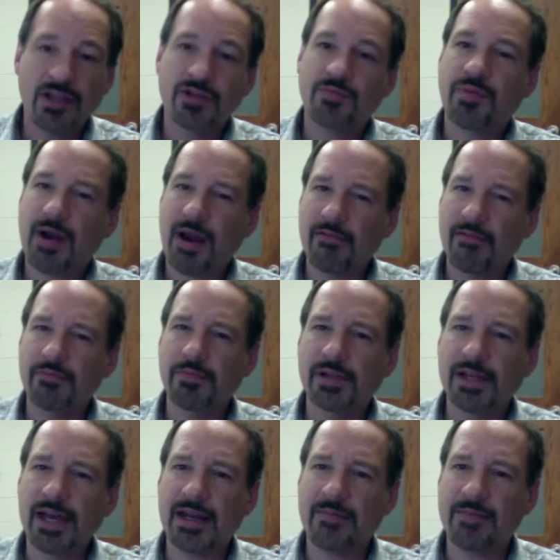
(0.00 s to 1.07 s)
It's
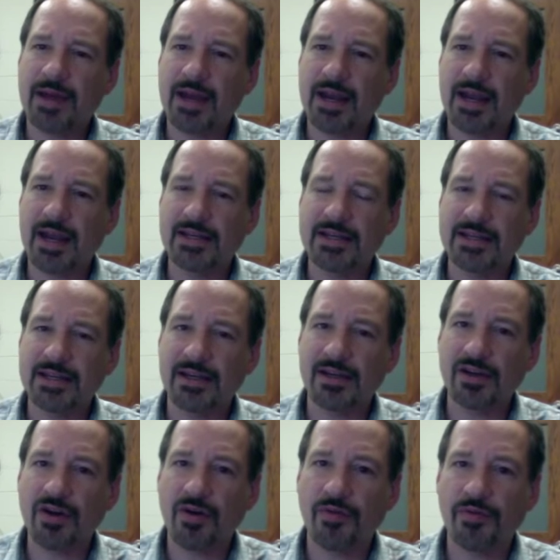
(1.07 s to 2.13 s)
probably not a bad idea
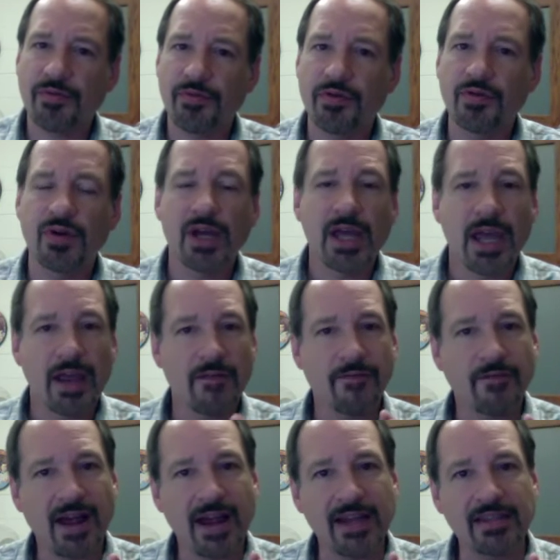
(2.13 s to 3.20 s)
to go through and
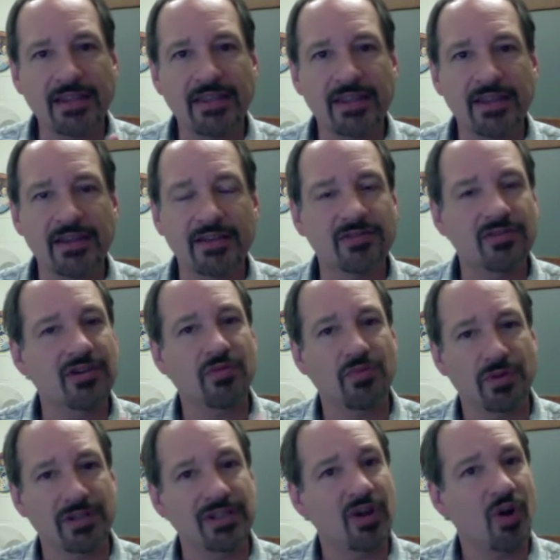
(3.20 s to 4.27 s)
find the things that are
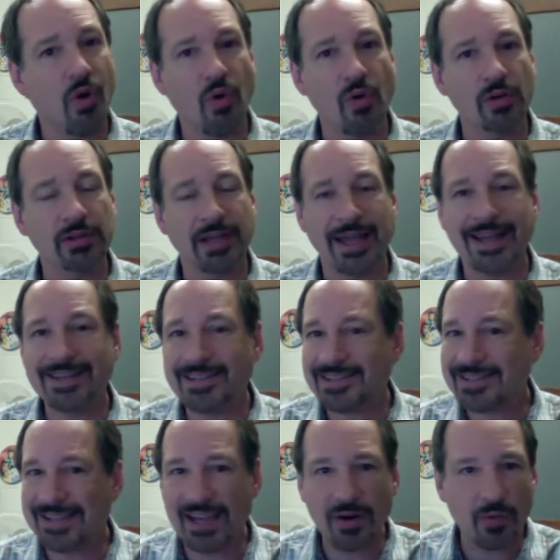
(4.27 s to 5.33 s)
really old and
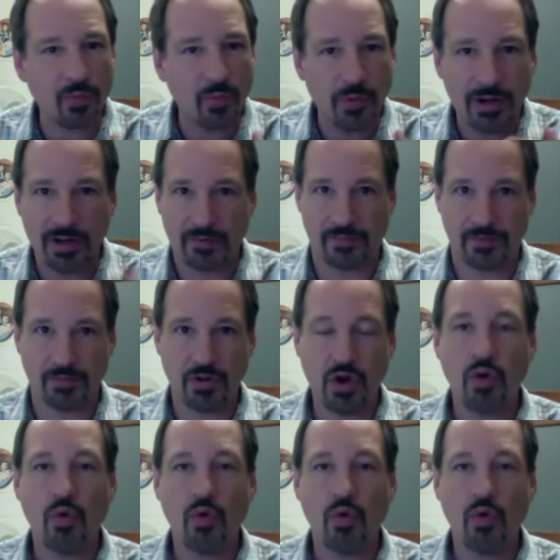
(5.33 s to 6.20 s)
just get rid of them,